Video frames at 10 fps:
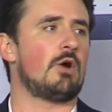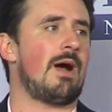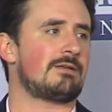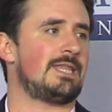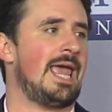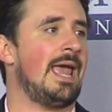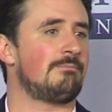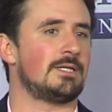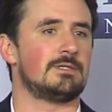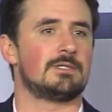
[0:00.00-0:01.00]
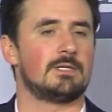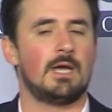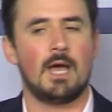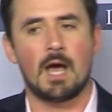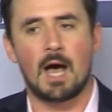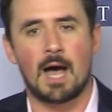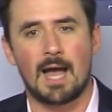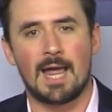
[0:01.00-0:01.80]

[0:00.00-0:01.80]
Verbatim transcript: go out to the Hamptons uh,